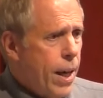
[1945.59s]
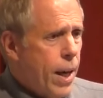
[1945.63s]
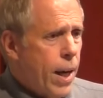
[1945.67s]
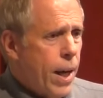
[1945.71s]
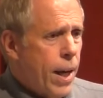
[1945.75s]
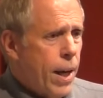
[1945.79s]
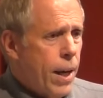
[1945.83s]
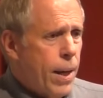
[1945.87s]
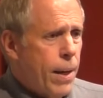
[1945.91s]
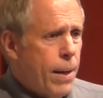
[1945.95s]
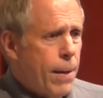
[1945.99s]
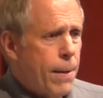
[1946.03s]

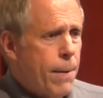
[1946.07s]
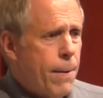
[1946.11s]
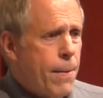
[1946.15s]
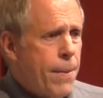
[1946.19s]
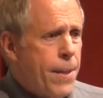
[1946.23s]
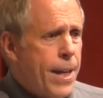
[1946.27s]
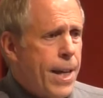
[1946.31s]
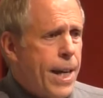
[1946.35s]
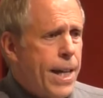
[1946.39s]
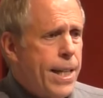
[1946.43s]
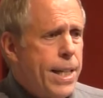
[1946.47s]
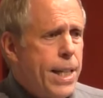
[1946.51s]

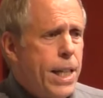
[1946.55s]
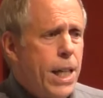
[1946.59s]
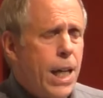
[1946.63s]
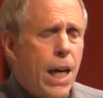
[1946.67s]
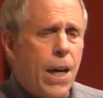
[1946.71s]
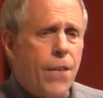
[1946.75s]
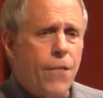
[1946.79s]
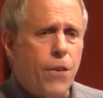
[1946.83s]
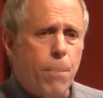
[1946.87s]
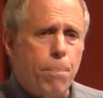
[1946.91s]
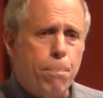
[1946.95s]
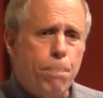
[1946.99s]
the idea
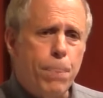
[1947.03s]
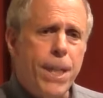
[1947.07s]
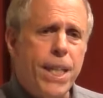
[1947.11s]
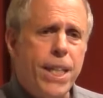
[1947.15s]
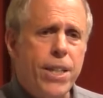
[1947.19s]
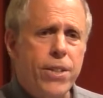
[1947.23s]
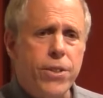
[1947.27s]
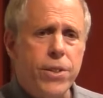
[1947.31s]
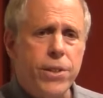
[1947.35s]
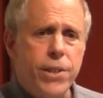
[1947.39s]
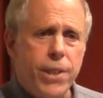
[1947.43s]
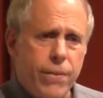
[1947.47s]
of a
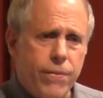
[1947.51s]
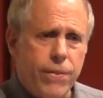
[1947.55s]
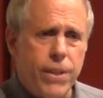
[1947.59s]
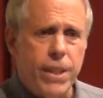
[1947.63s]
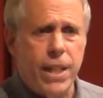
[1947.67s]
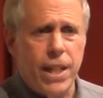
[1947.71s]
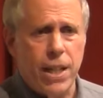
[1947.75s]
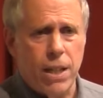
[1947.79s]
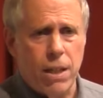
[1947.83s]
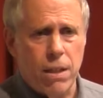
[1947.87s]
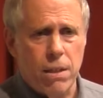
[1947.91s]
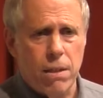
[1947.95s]
peace
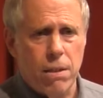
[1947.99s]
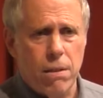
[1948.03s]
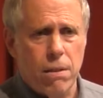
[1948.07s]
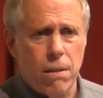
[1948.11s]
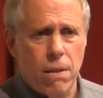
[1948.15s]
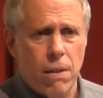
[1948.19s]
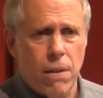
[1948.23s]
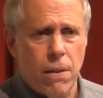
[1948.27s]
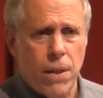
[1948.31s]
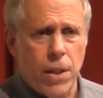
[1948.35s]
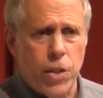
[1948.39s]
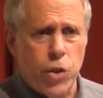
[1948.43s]
dividend
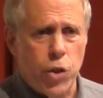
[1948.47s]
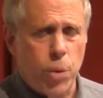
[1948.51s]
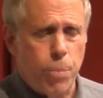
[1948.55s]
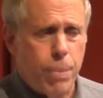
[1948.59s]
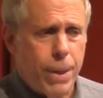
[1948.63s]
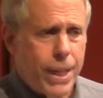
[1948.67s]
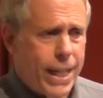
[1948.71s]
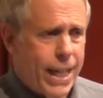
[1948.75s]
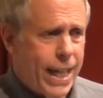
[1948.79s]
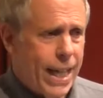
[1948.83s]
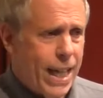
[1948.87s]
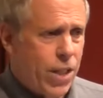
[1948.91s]
that should
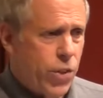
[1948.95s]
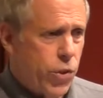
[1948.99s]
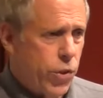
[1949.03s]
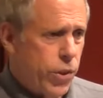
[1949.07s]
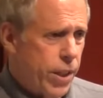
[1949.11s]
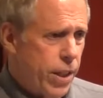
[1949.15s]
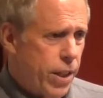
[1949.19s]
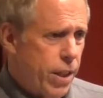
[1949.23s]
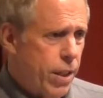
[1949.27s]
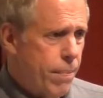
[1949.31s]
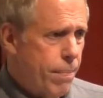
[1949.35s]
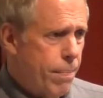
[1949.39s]
be cashed
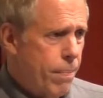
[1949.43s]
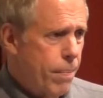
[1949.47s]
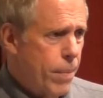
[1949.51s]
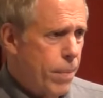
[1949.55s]
in.